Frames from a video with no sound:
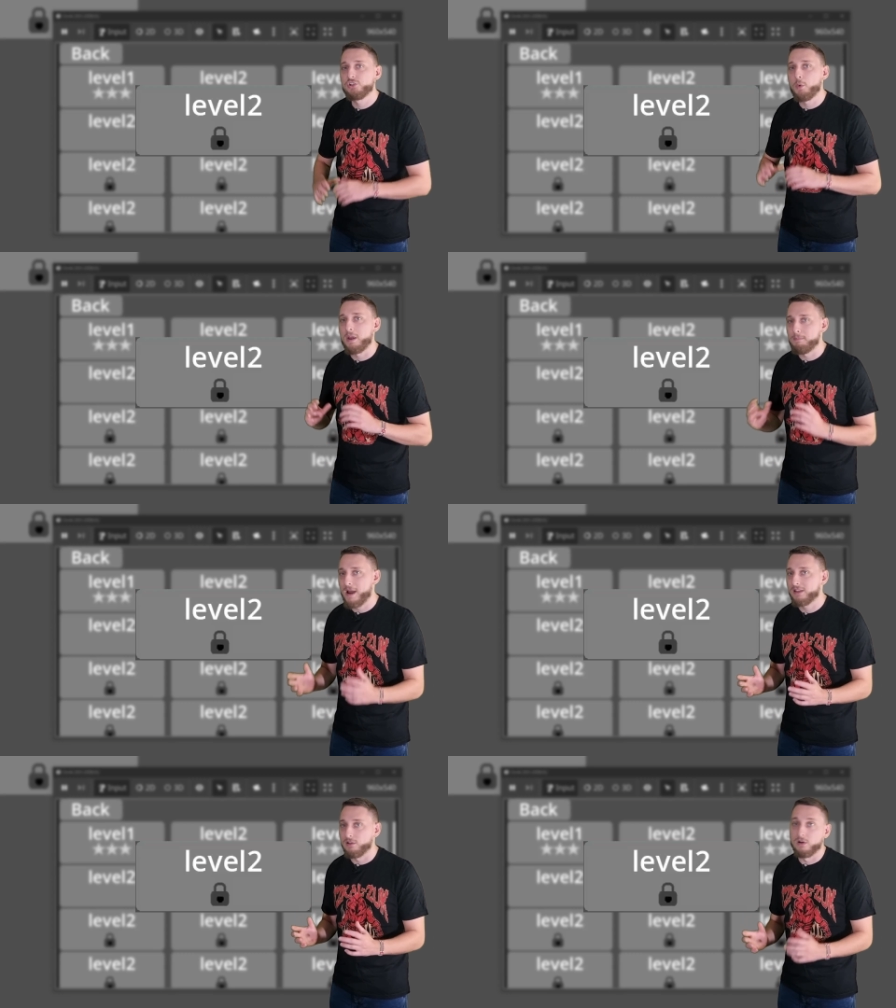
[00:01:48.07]
show a
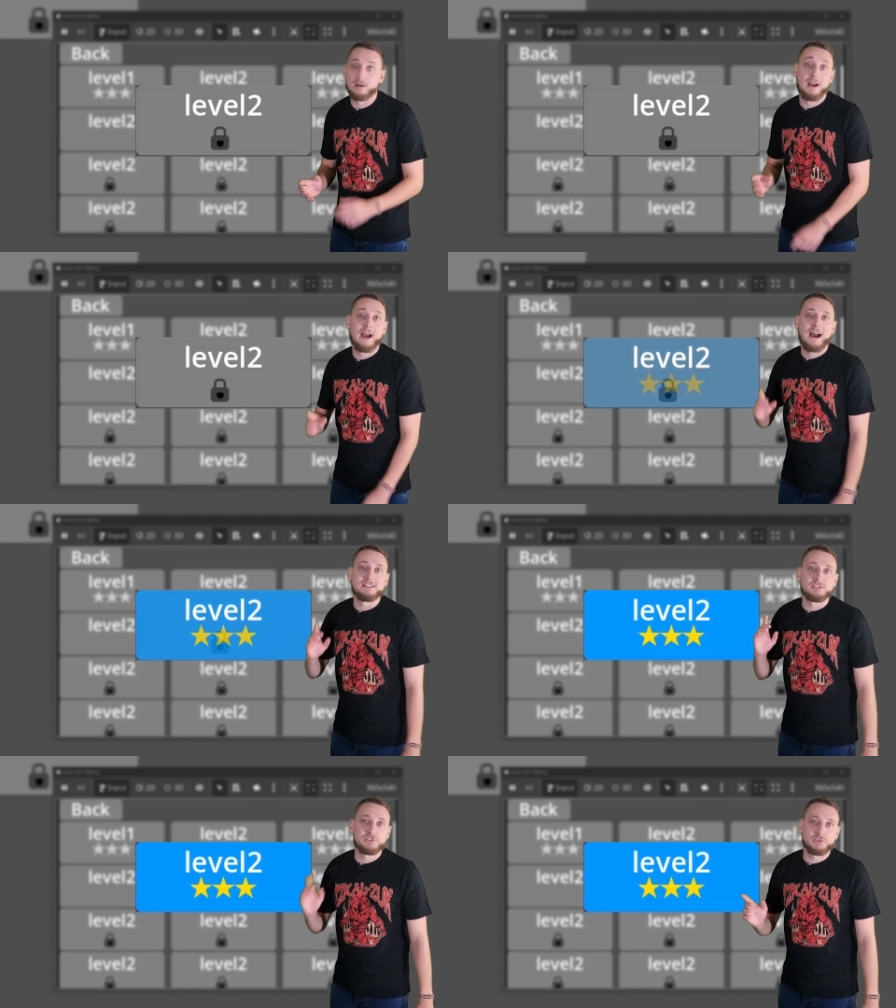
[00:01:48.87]
padlock,
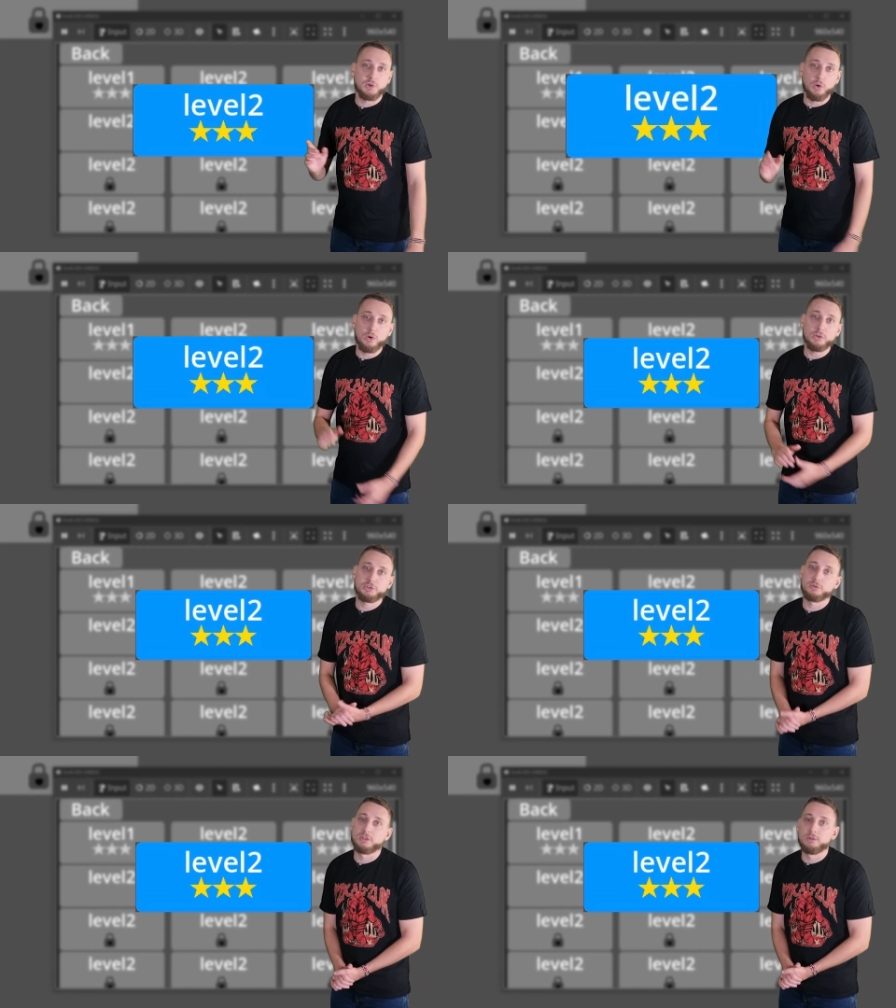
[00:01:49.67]
and score
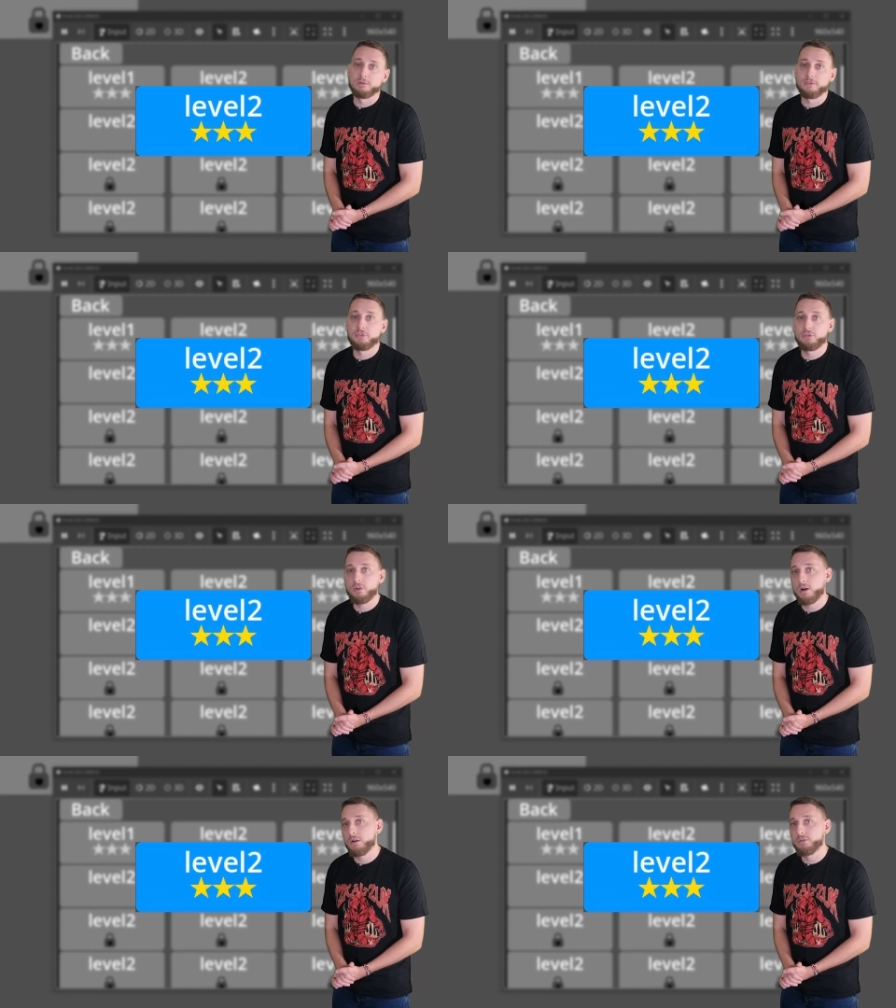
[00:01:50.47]
shows the number of
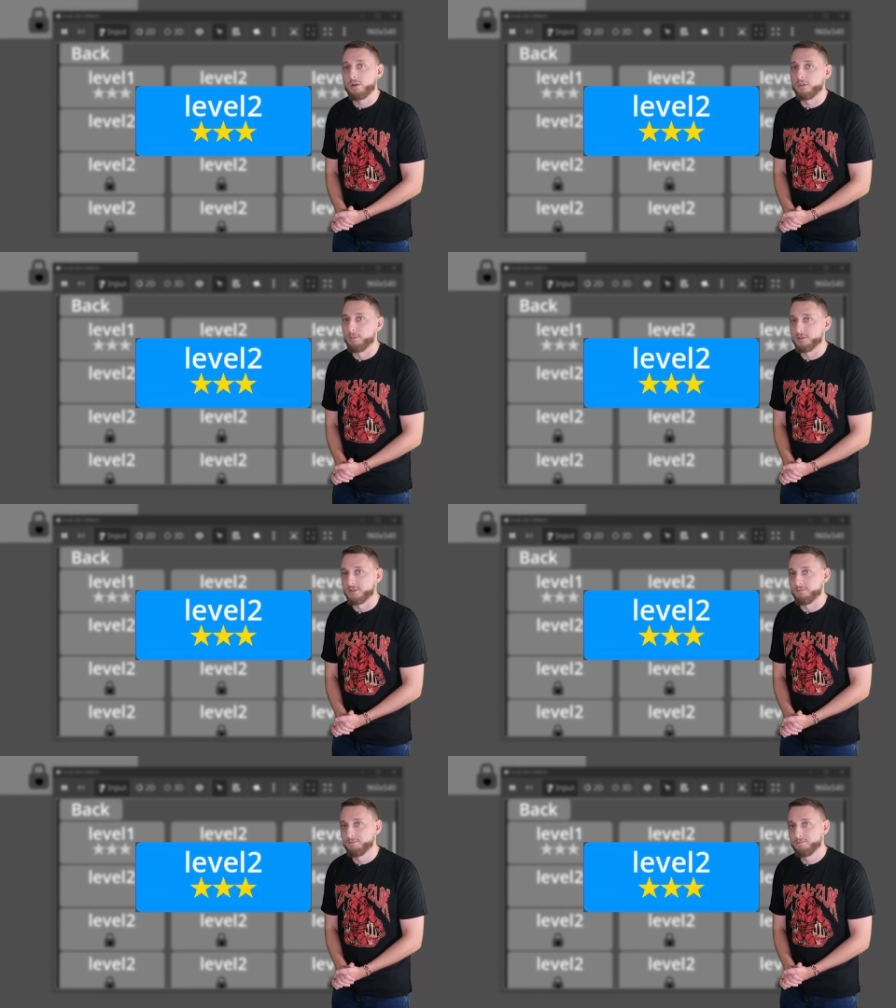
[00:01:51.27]
stars on the button.